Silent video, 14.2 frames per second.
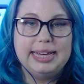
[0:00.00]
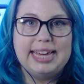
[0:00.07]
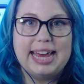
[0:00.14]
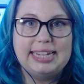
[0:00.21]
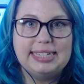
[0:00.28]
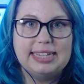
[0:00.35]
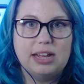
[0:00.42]

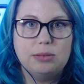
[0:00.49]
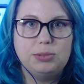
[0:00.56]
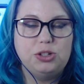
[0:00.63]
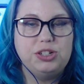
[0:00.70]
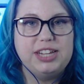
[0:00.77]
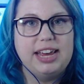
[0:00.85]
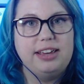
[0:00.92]
Kase helps you
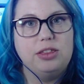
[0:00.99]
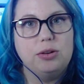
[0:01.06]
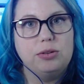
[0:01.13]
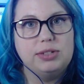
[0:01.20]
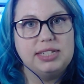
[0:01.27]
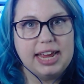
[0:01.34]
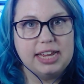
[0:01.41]
take
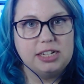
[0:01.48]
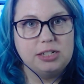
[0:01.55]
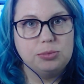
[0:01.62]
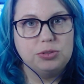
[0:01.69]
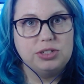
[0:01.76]
those tangible